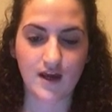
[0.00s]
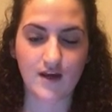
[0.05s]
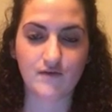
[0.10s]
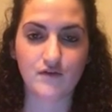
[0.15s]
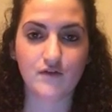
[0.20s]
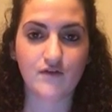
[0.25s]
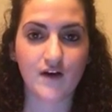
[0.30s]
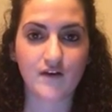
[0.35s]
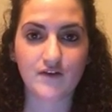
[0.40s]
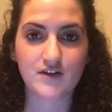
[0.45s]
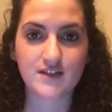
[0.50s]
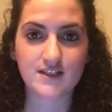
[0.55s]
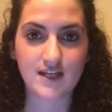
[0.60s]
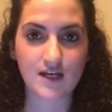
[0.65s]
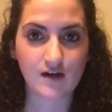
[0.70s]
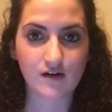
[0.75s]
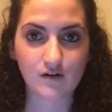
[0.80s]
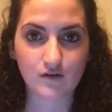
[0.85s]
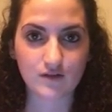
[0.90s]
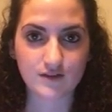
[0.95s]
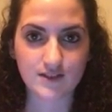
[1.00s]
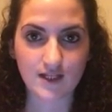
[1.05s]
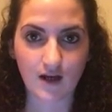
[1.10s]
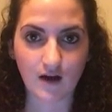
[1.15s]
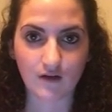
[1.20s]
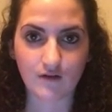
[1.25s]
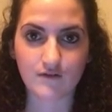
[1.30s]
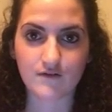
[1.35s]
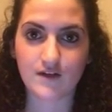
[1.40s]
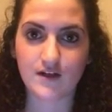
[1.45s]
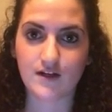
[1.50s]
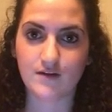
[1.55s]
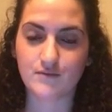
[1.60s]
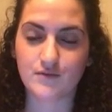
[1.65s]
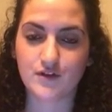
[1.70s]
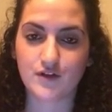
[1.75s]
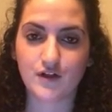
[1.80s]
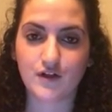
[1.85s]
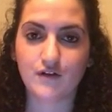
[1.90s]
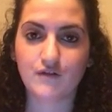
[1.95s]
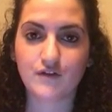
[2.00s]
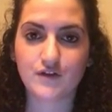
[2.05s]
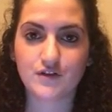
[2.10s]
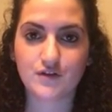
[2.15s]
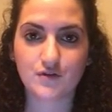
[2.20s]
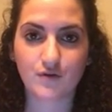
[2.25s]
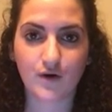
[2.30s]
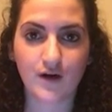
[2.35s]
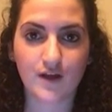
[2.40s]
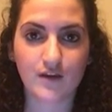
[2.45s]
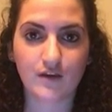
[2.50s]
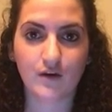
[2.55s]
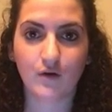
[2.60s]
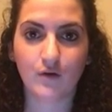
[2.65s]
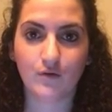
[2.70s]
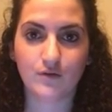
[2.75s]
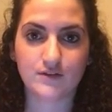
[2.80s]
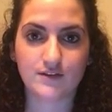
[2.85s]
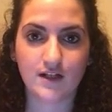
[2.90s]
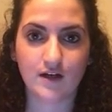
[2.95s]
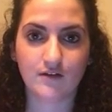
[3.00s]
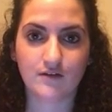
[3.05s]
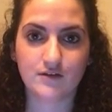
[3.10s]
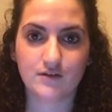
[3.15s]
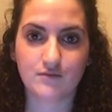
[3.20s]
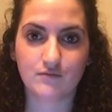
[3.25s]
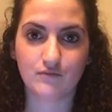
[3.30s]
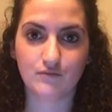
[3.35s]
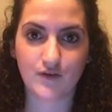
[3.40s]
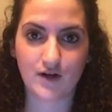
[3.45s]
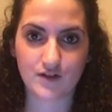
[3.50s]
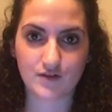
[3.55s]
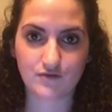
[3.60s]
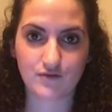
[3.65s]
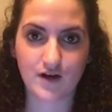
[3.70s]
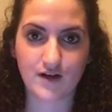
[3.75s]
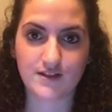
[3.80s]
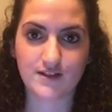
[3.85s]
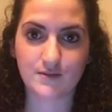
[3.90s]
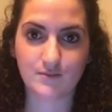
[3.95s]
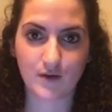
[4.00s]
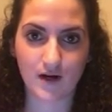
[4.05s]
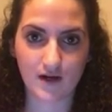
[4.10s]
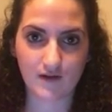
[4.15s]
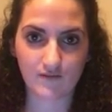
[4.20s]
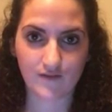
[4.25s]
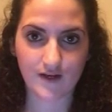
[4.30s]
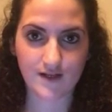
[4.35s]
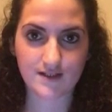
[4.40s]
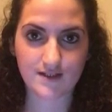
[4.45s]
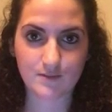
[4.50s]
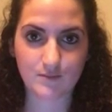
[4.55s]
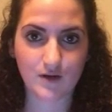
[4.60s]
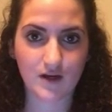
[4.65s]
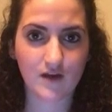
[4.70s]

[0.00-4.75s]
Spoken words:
If you've ever stayed at a hotel, then I'm sure you've enjoyed the hotel restaurant's breakfast.